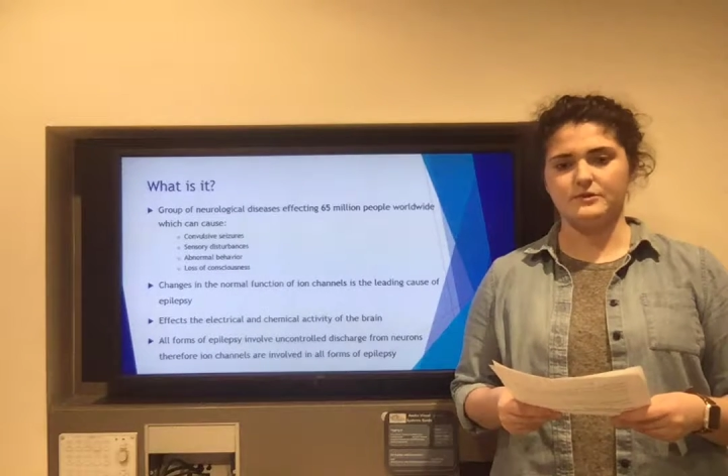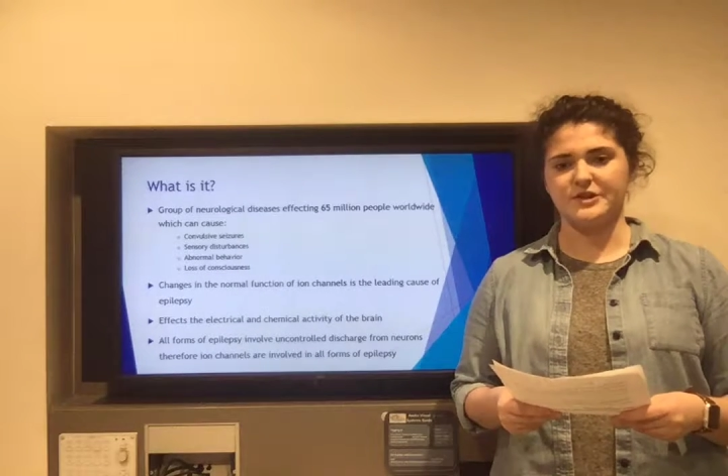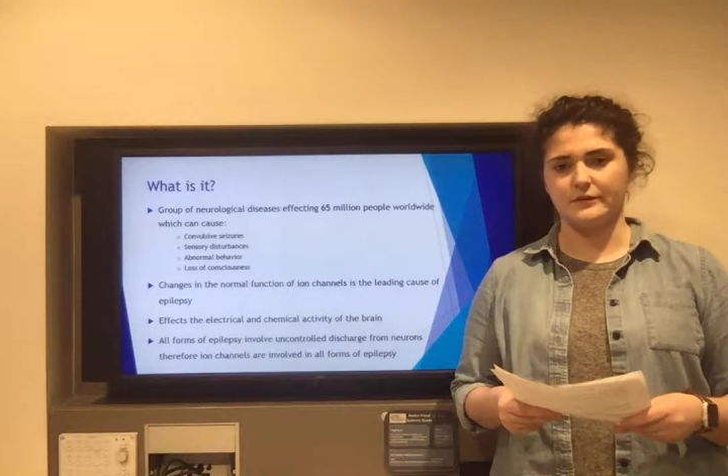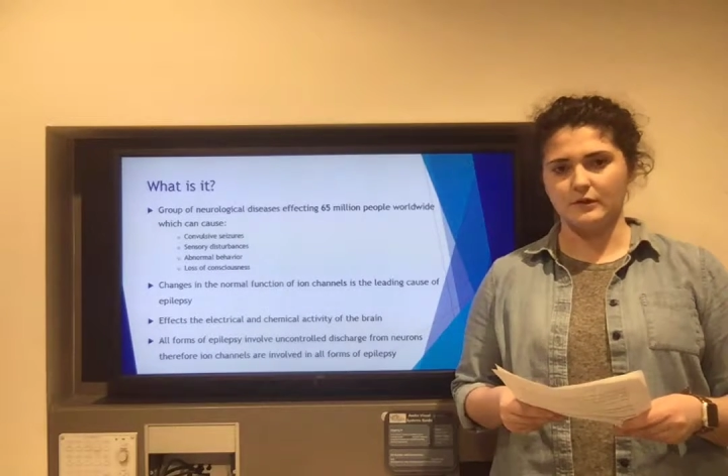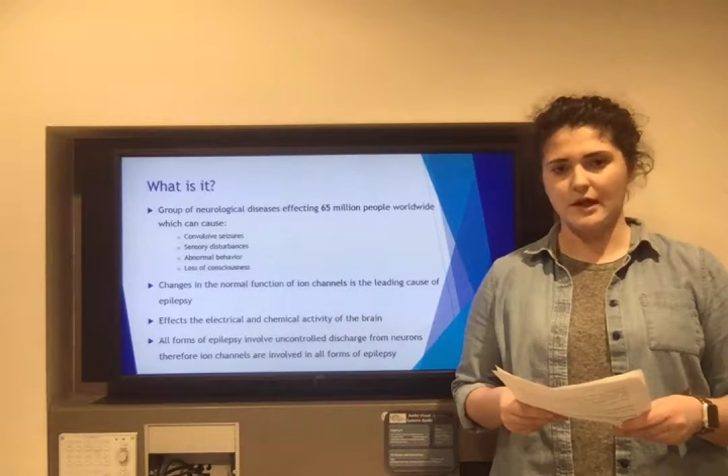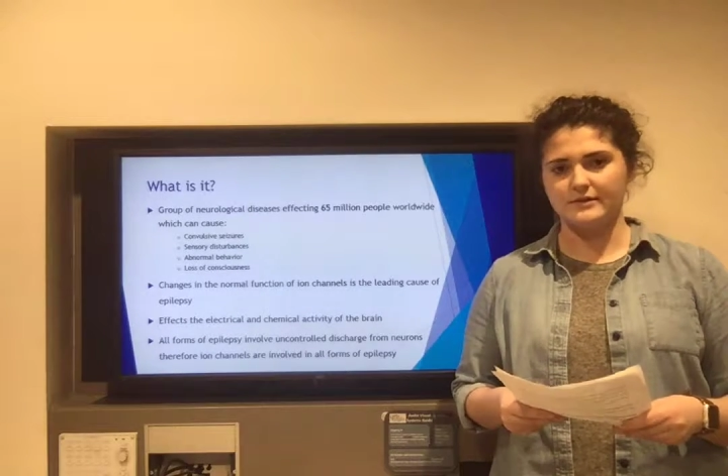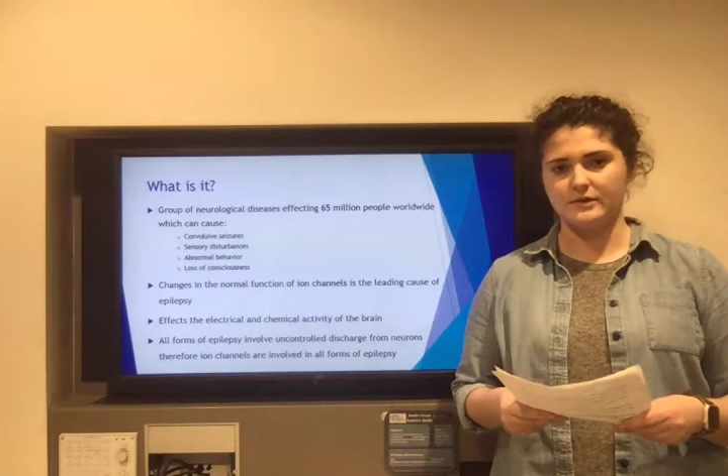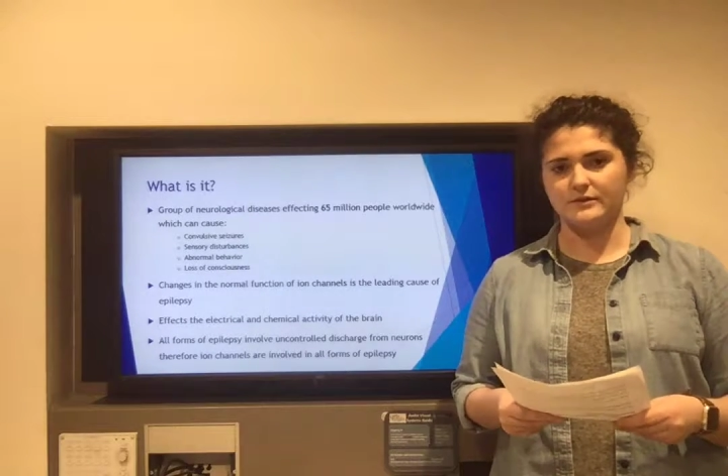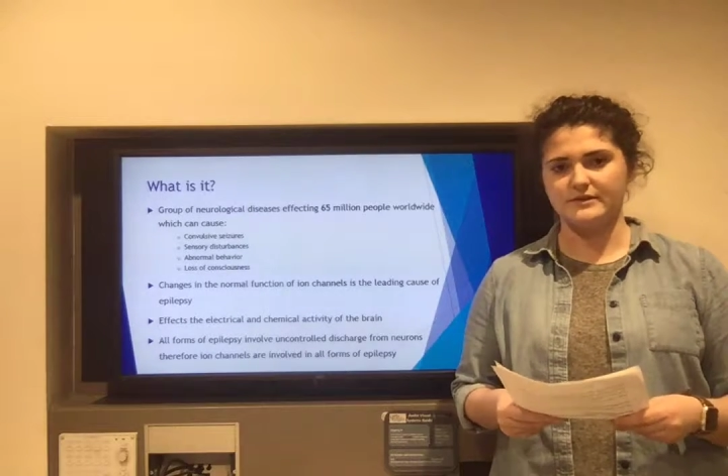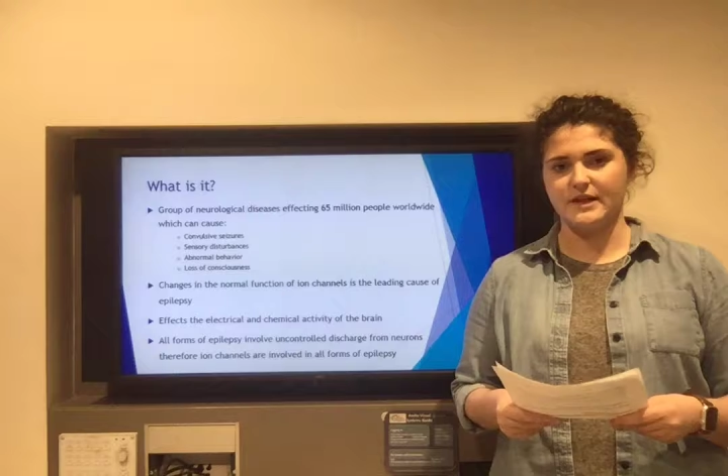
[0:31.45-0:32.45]
generalized
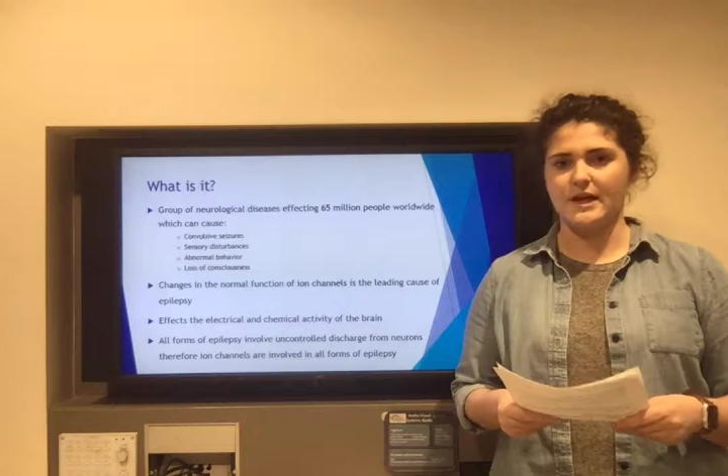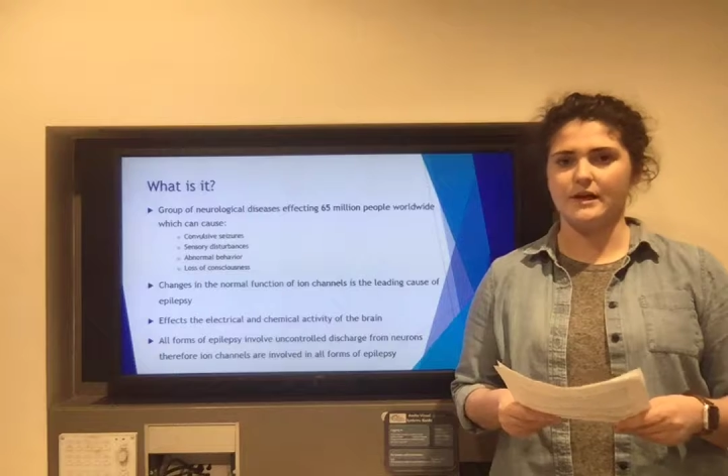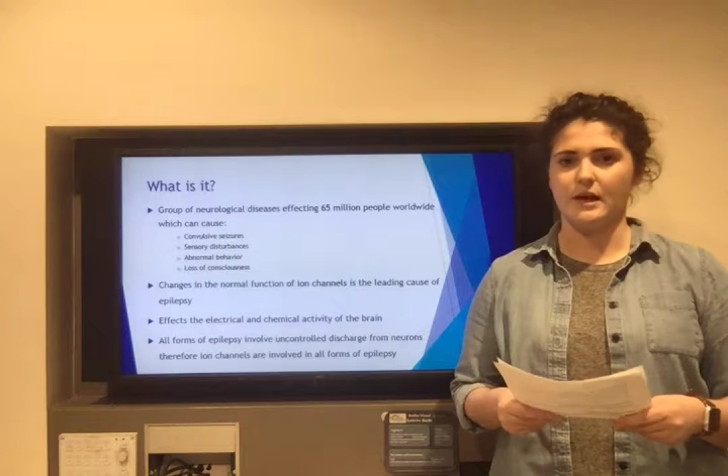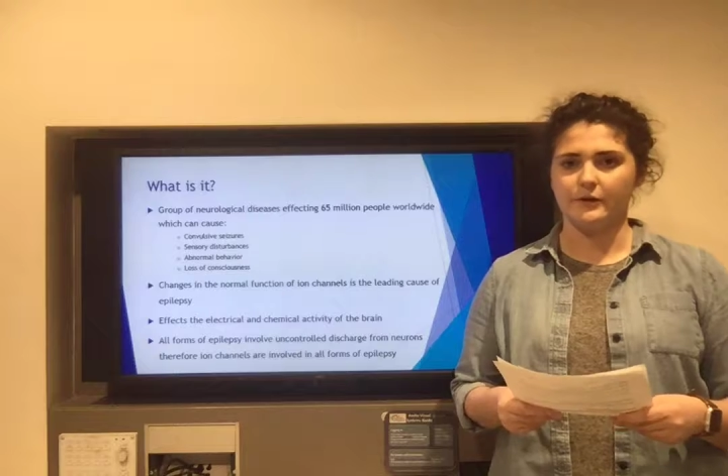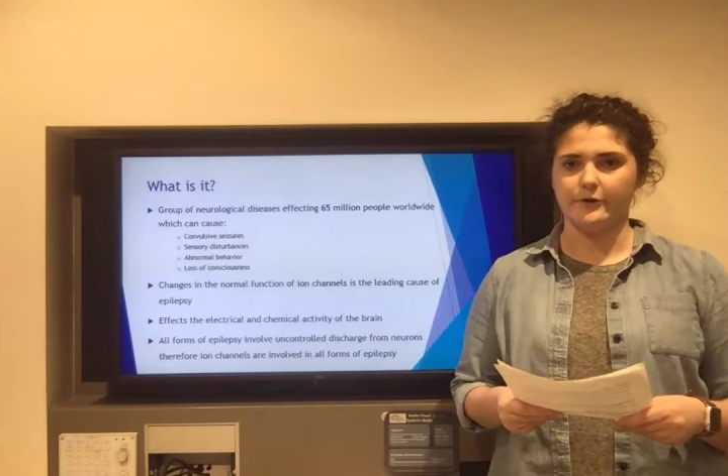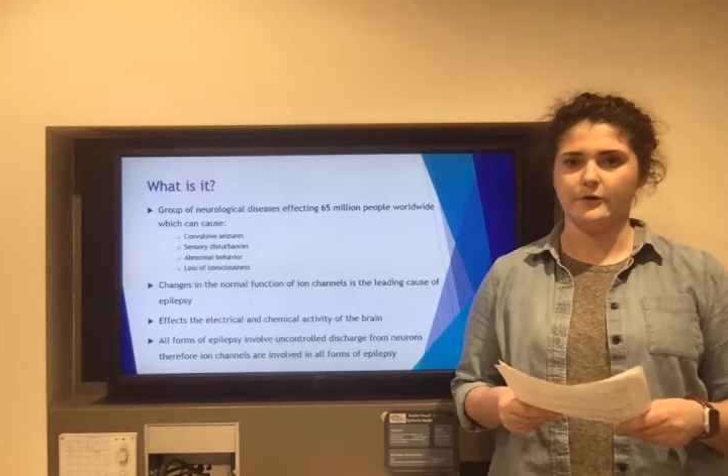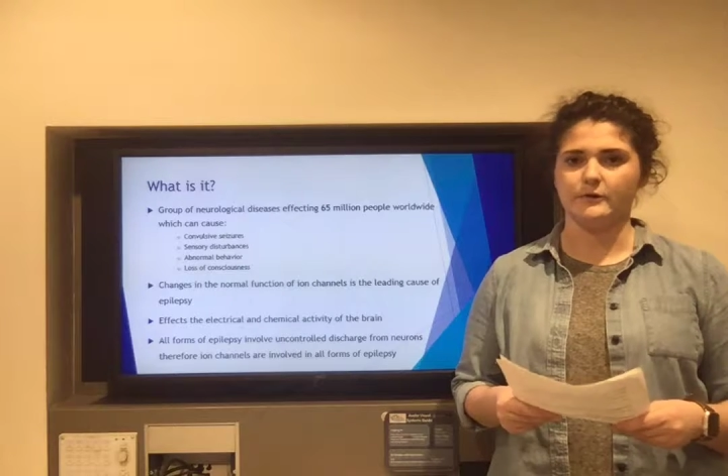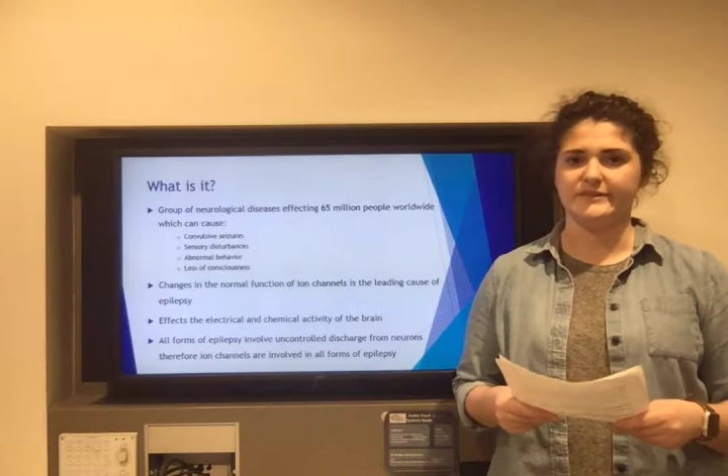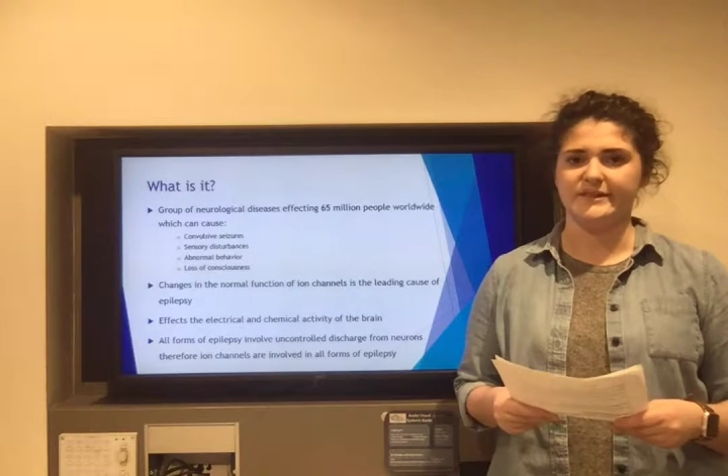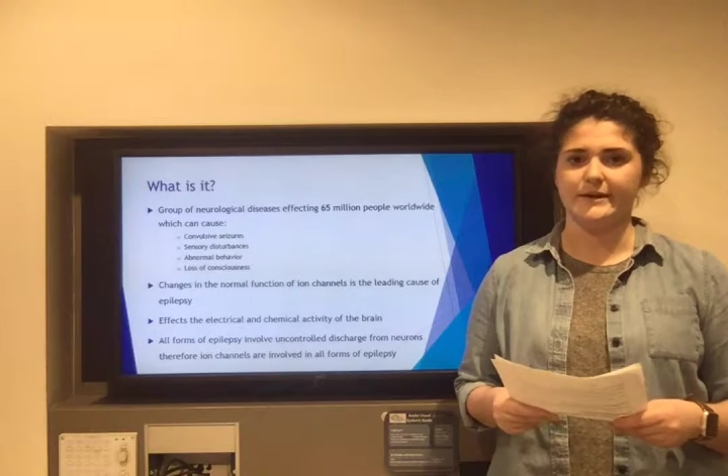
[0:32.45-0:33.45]
onset, and unknown
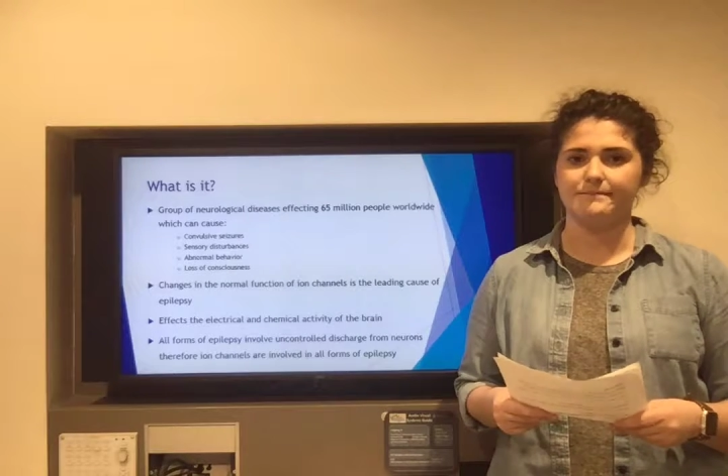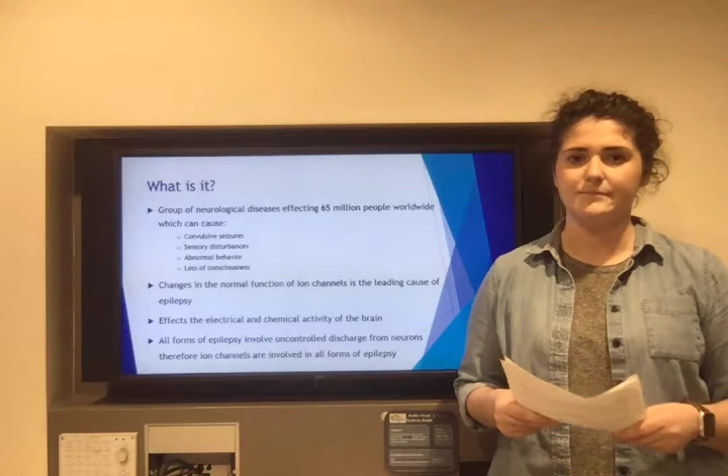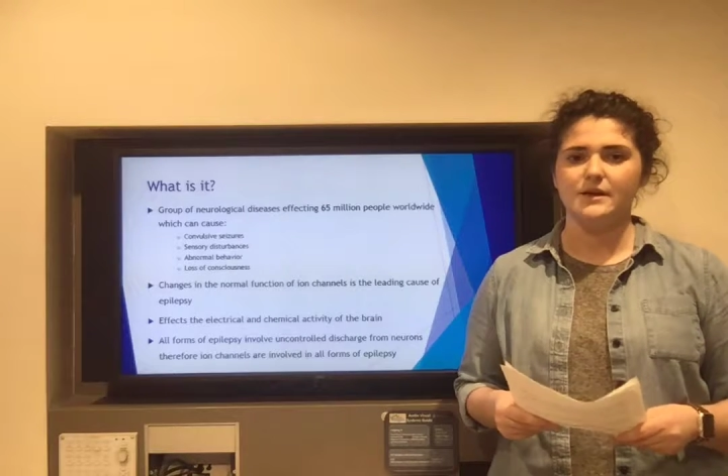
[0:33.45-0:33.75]
onset.